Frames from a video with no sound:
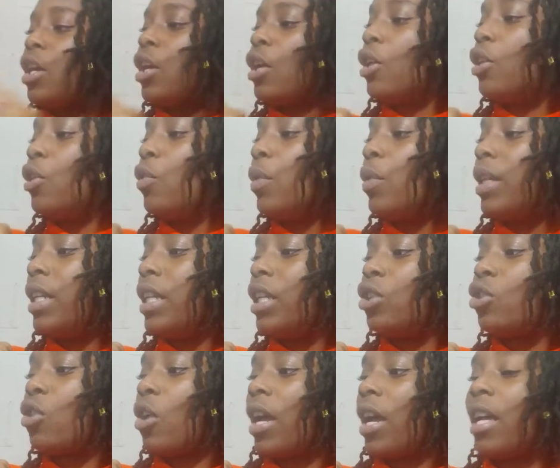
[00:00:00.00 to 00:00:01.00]
You would need
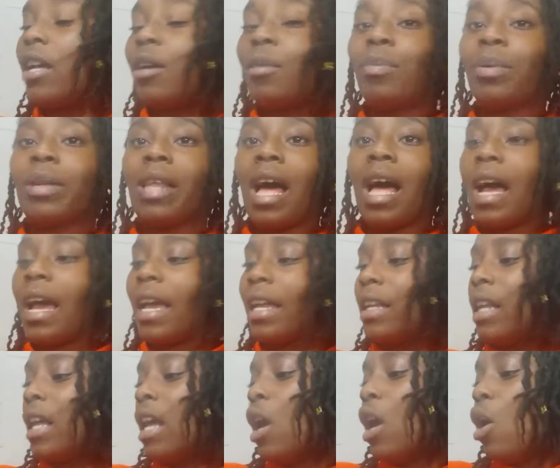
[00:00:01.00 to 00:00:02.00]
your hip
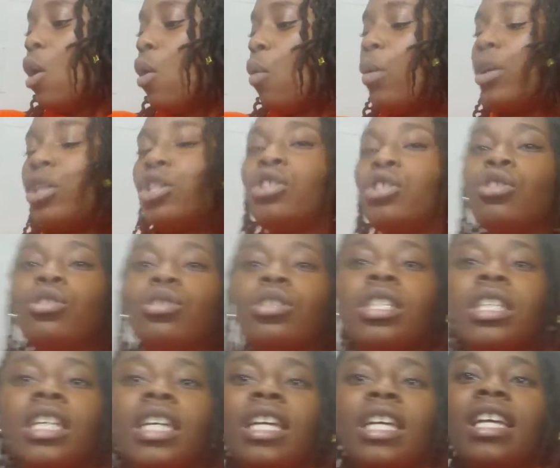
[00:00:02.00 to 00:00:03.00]
line, which
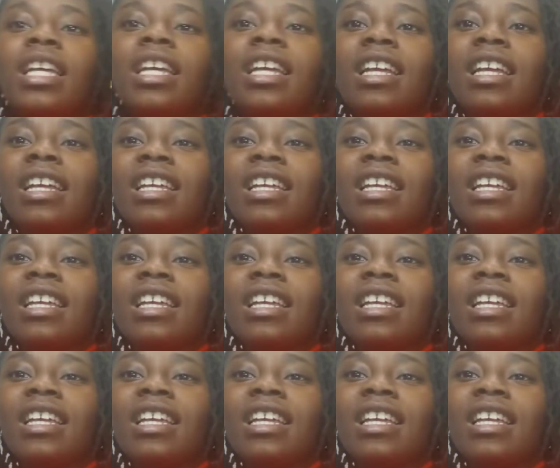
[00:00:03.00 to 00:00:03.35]
usually